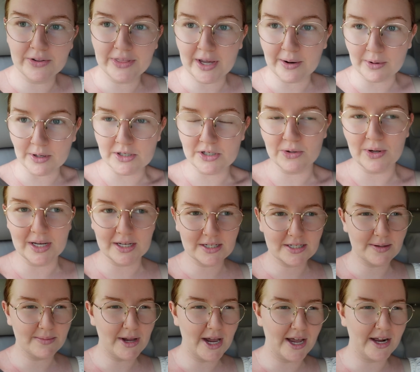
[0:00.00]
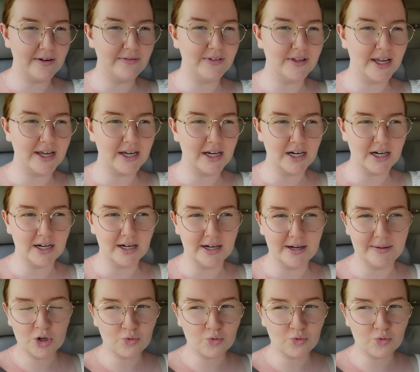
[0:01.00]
They were doing some kind of like a,